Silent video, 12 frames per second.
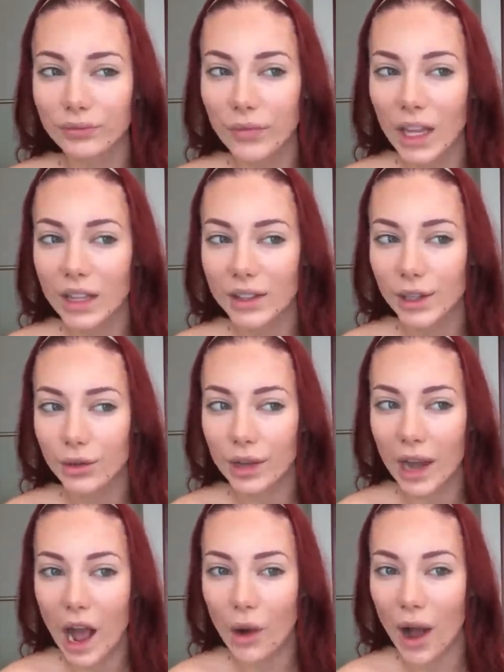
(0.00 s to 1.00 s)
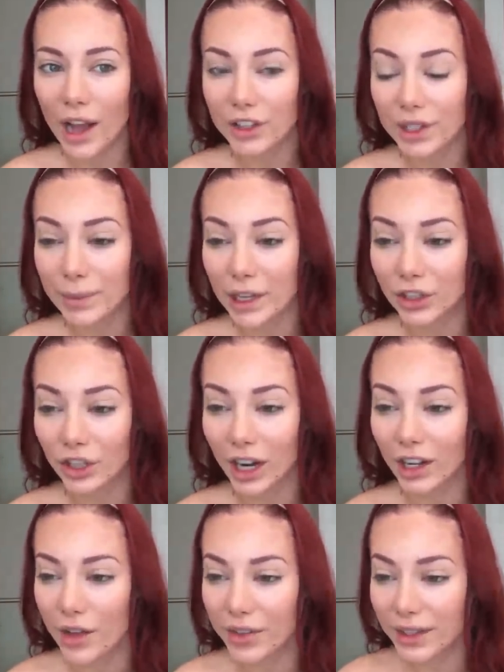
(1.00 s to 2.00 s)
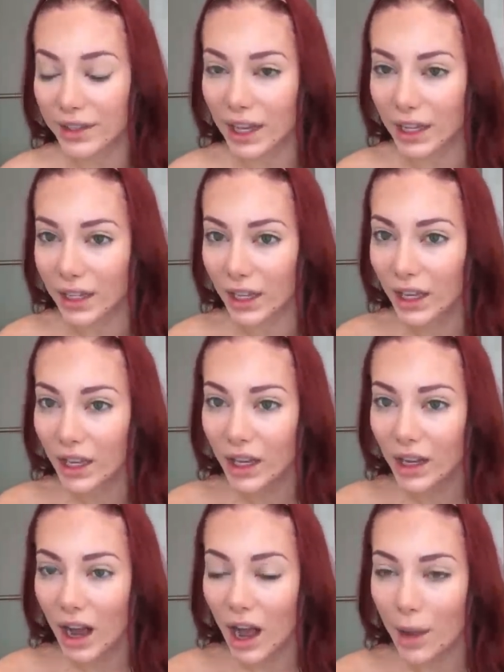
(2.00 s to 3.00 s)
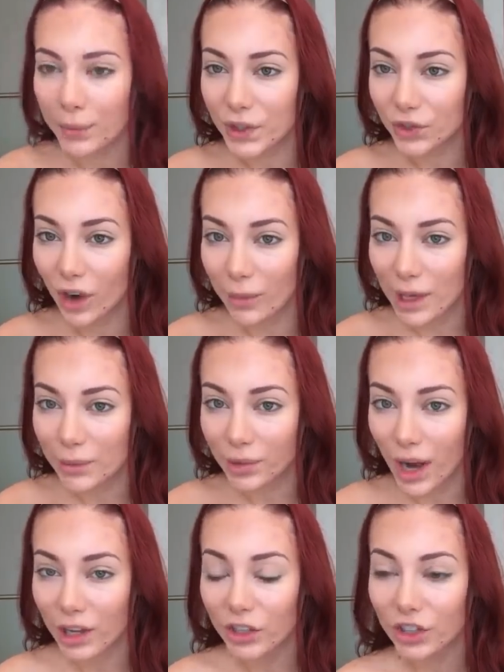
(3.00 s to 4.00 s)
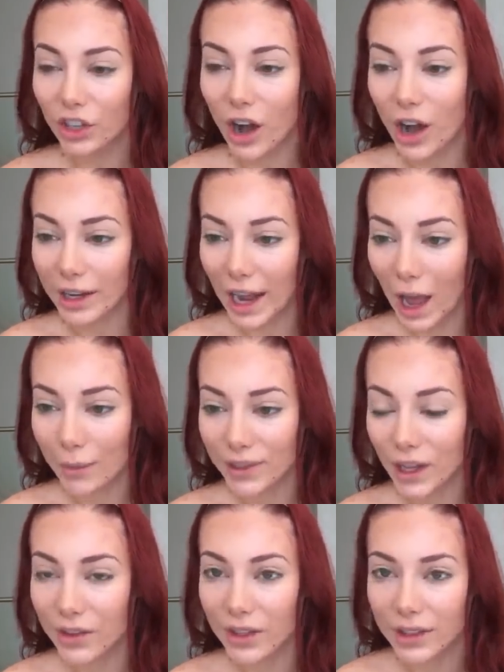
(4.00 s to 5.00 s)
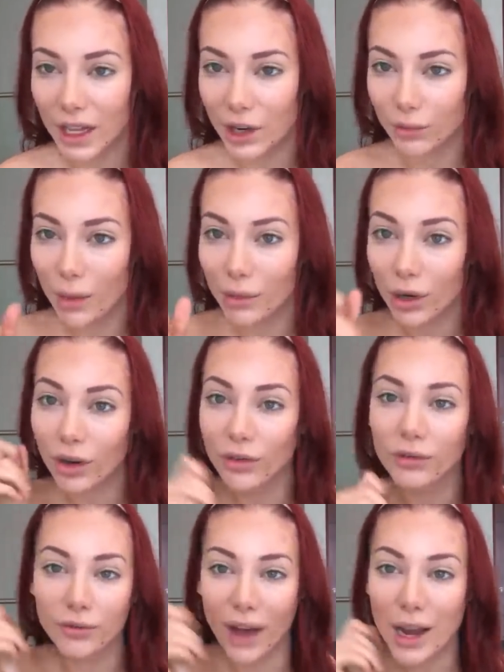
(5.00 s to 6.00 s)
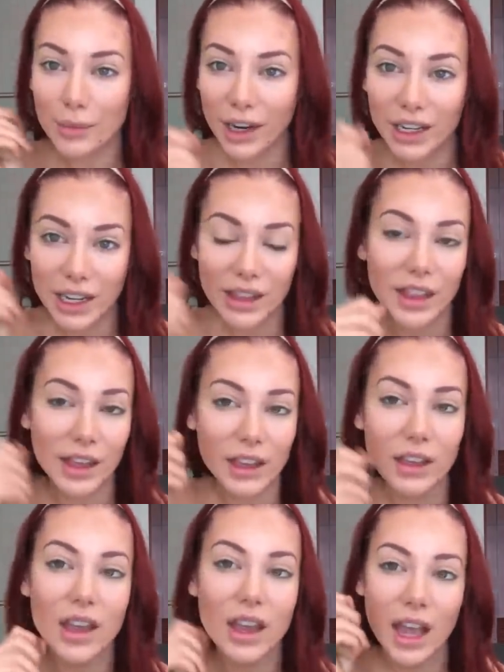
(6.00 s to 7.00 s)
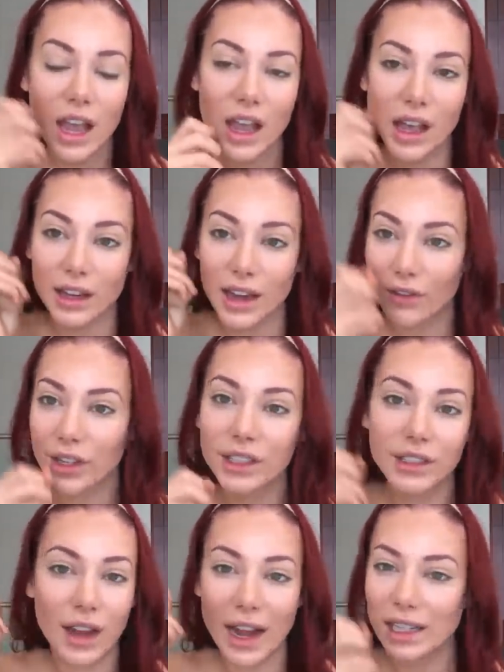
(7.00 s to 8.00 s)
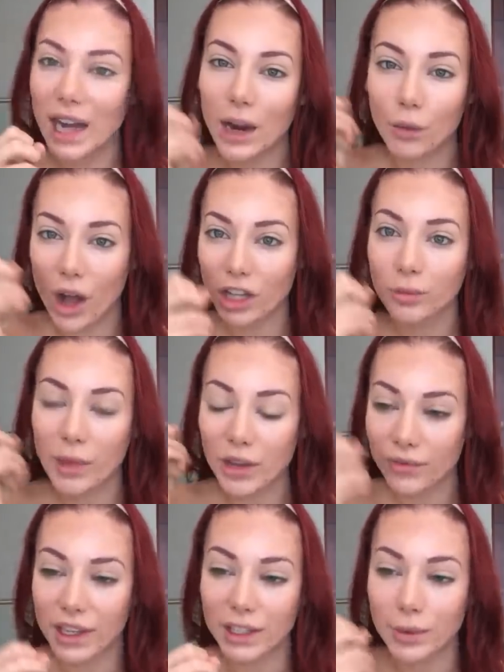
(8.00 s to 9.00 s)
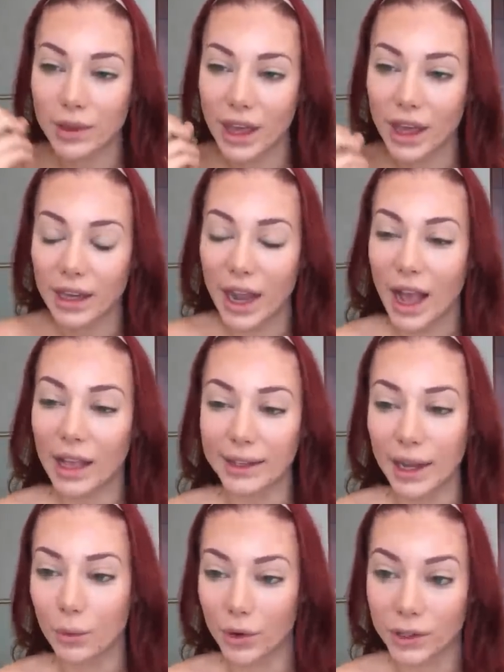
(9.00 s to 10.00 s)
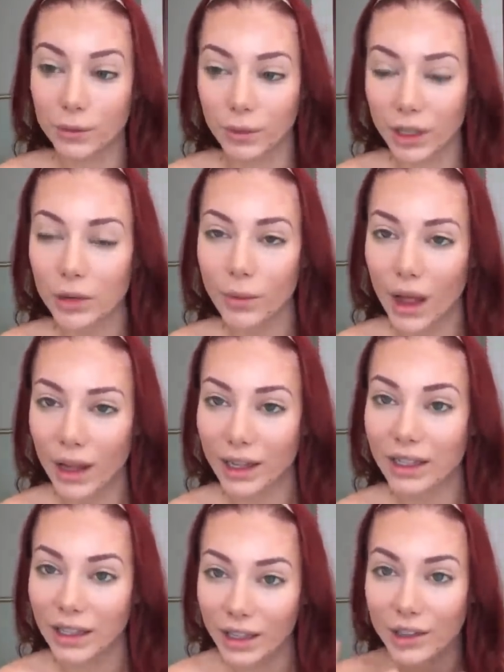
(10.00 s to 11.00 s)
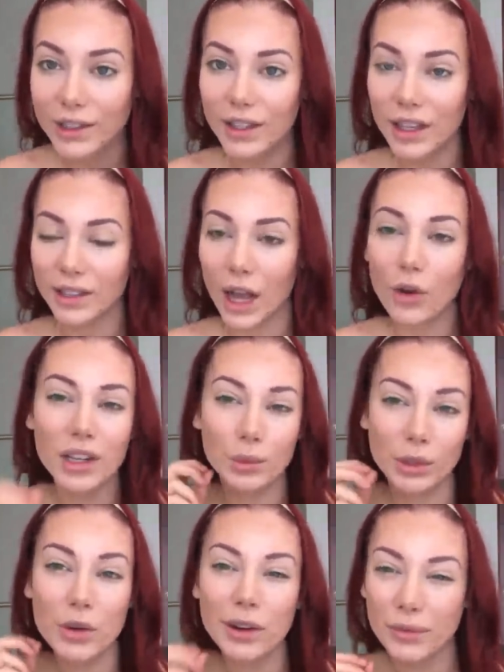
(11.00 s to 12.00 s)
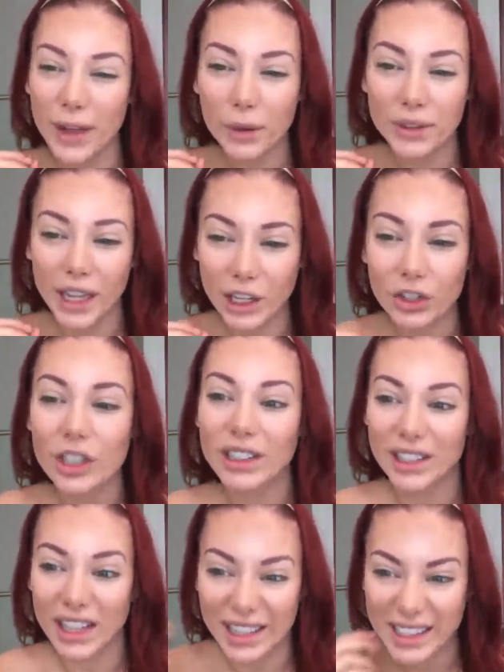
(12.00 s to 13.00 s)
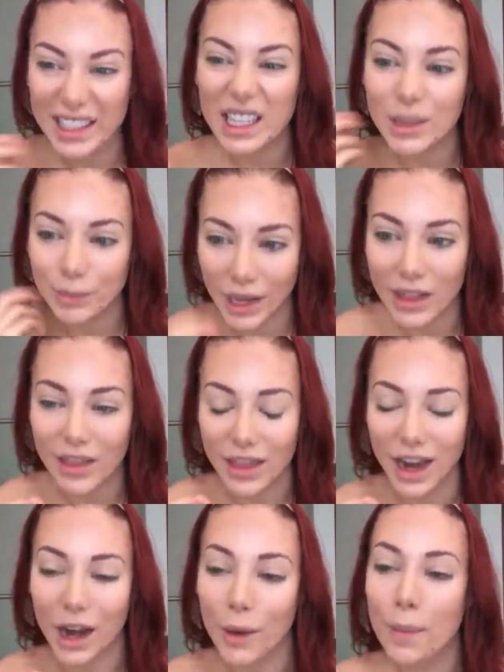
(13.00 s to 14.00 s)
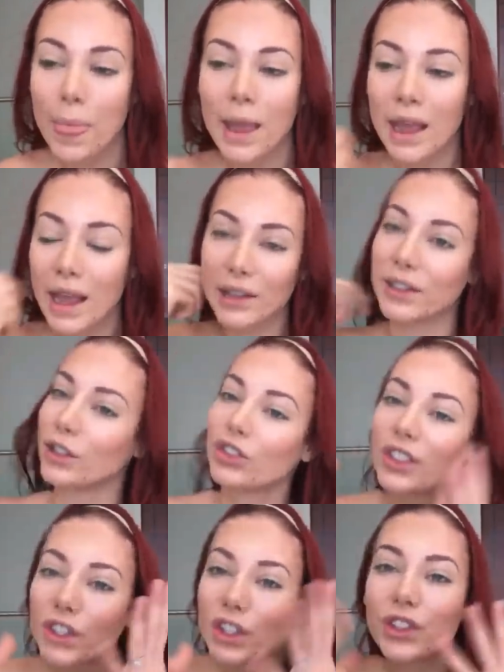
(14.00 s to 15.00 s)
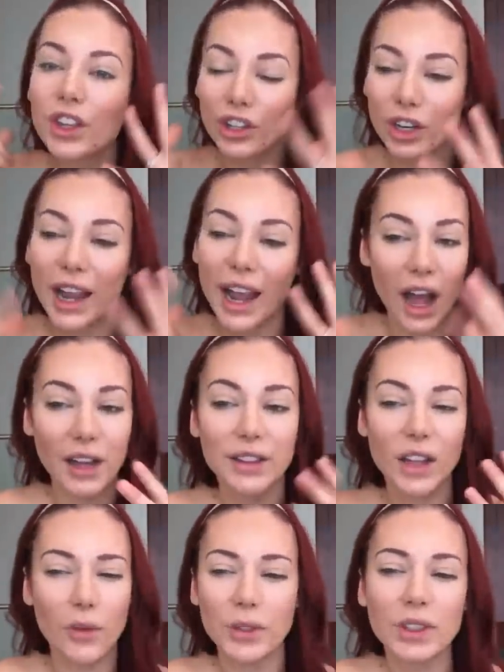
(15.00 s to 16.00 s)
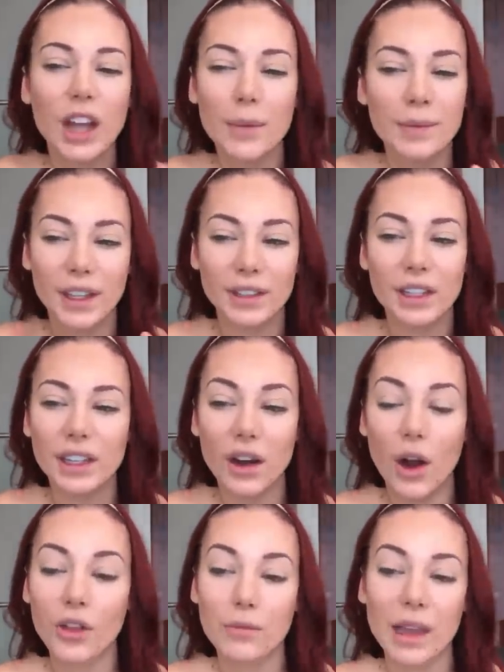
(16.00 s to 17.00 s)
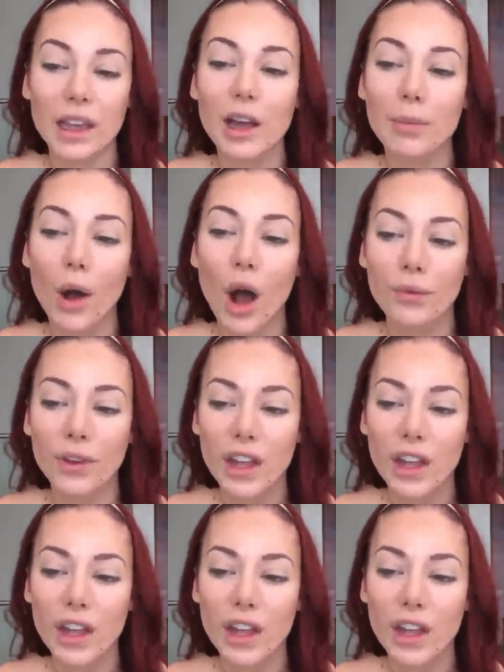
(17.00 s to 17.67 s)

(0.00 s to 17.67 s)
And so now I just make sure I got this like um, scrubby brush on Amazon, this like rubber vibrating thing. And every night I wash my face with it and it works really well. It clears things out because when you wear foundation, it's like deep in there. And so just using your hands oftentimes doesn't get all the makeup off.